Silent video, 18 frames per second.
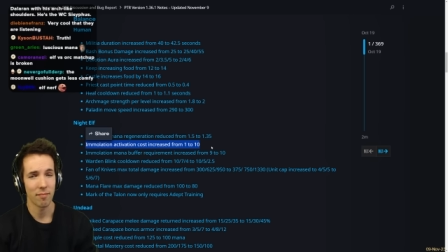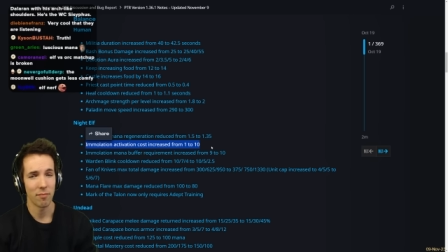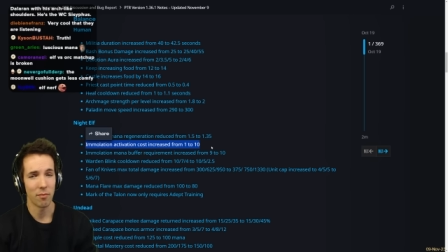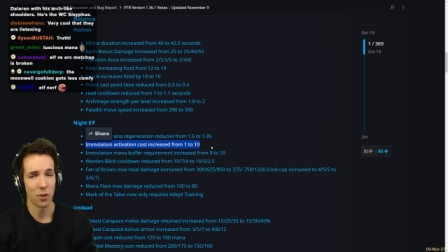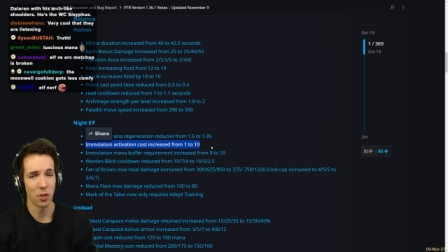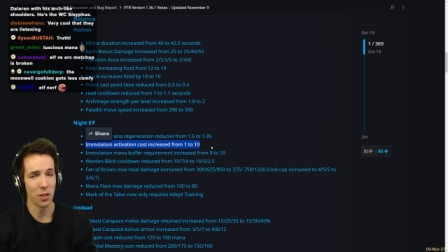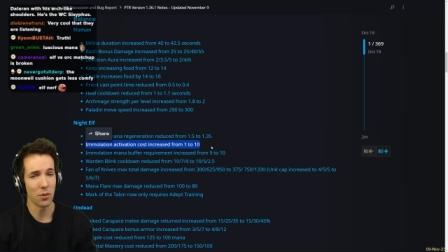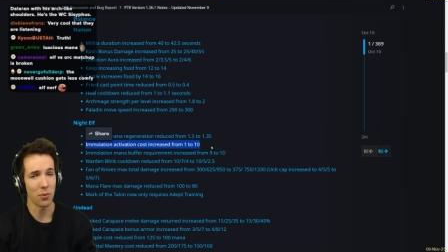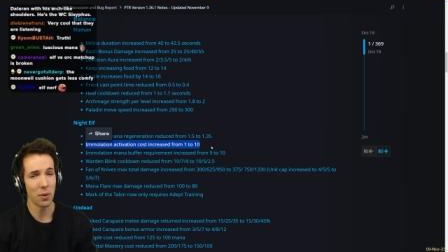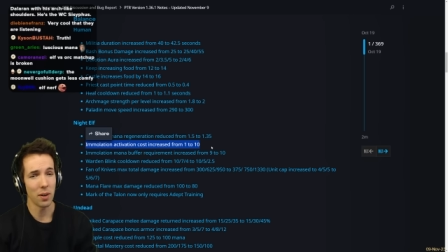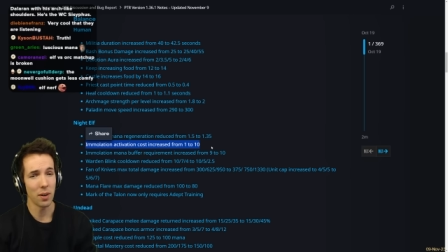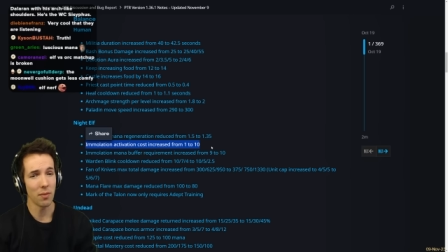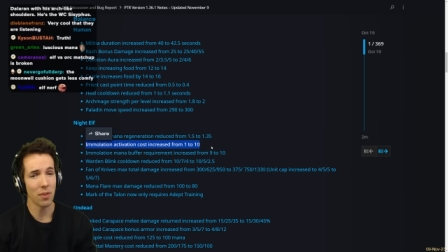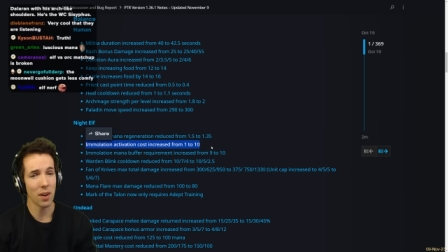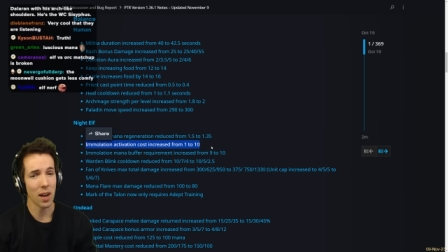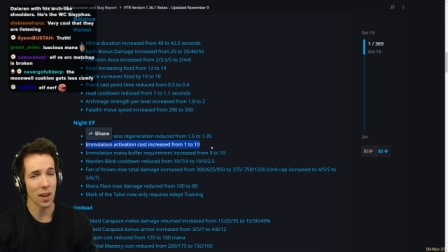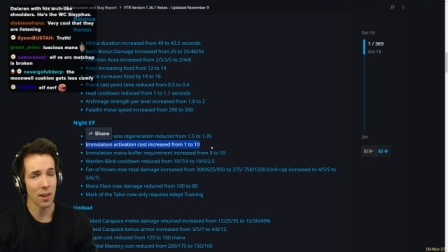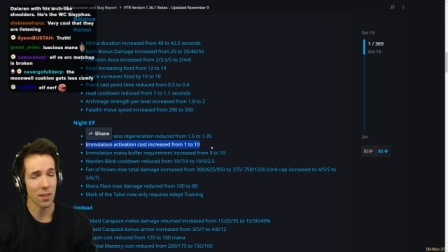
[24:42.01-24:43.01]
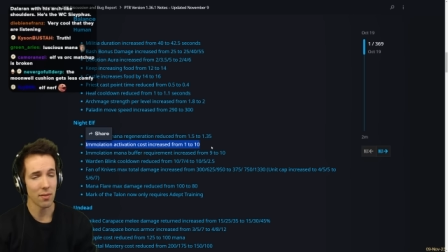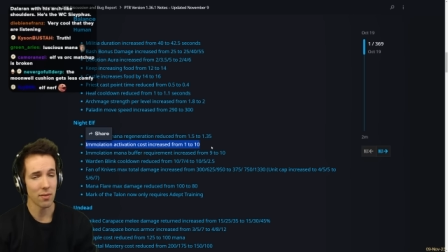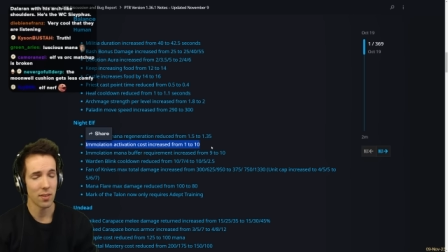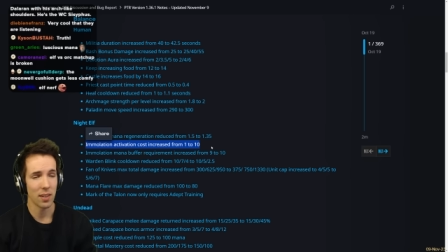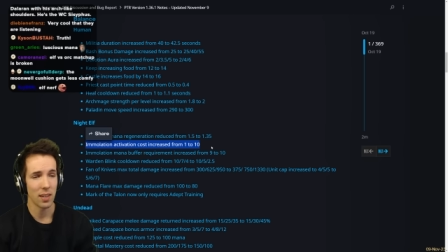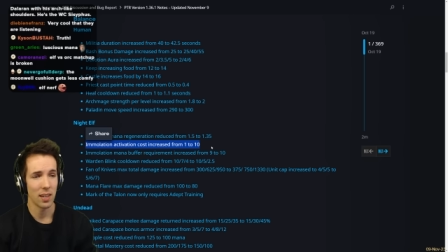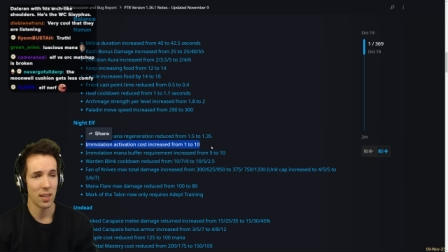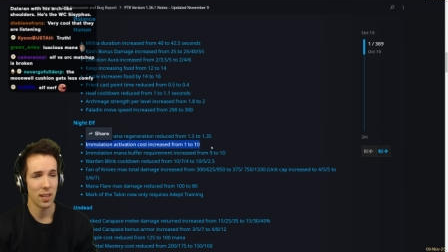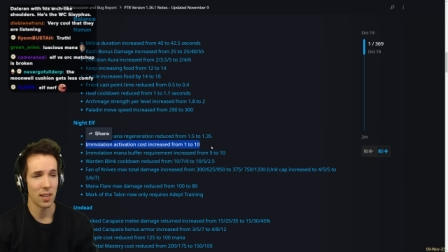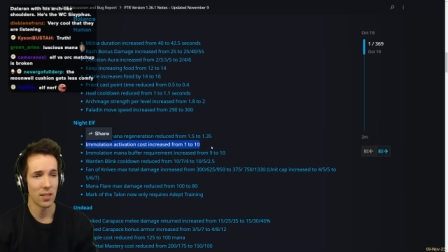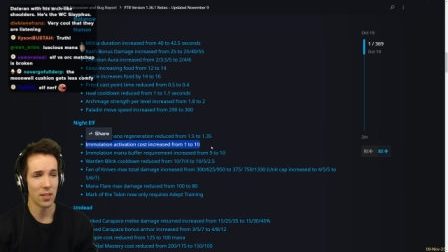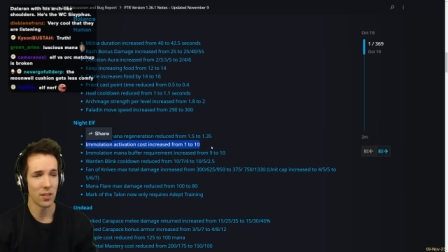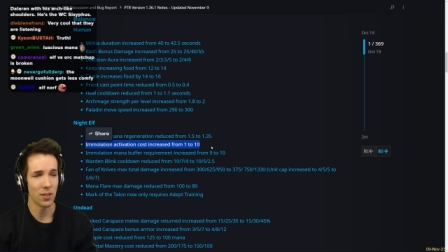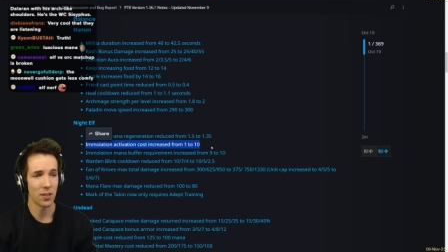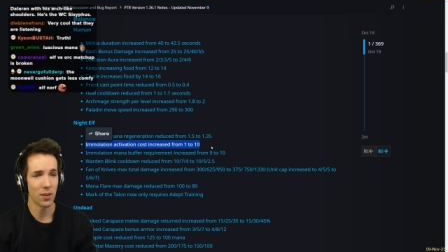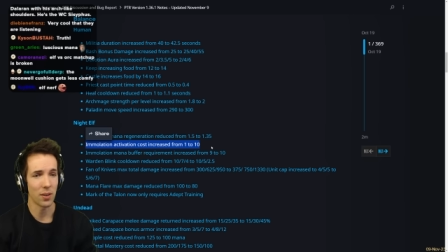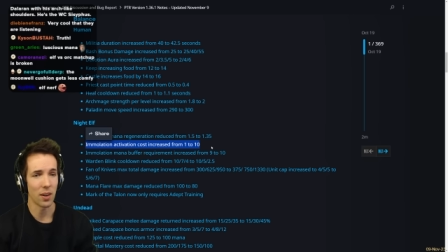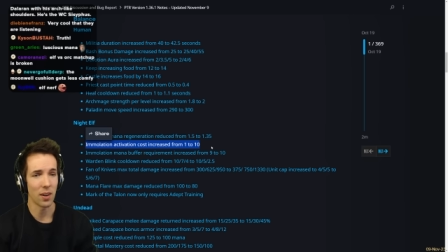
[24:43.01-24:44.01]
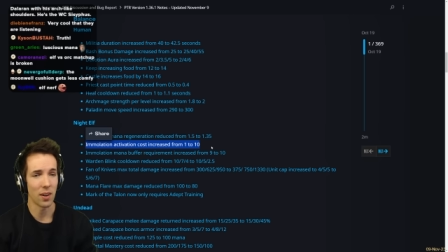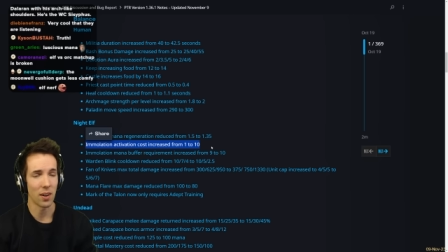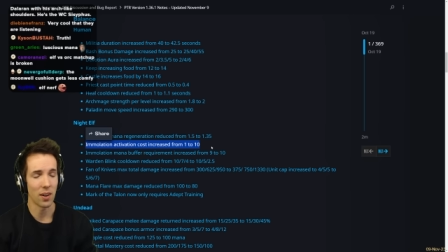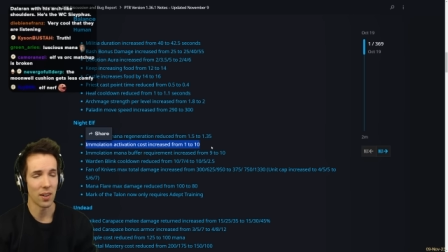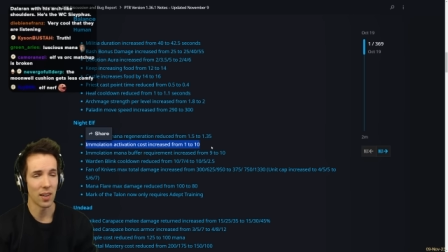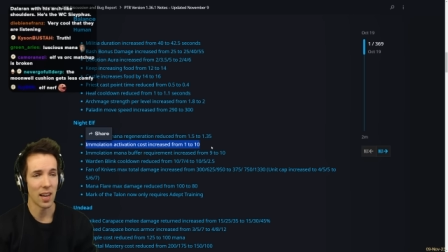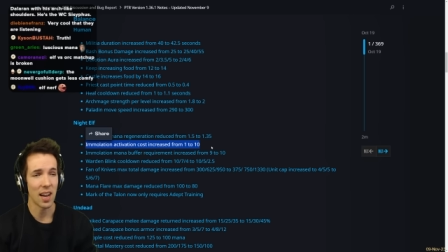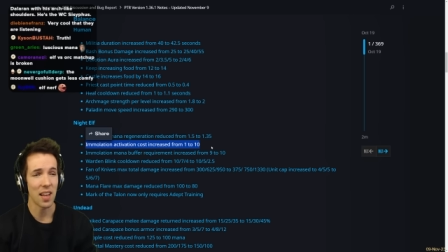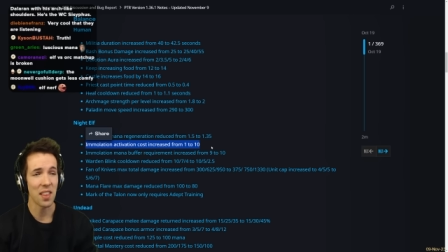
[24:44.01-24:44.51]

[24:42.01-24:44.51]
Was it 25 to turn it on?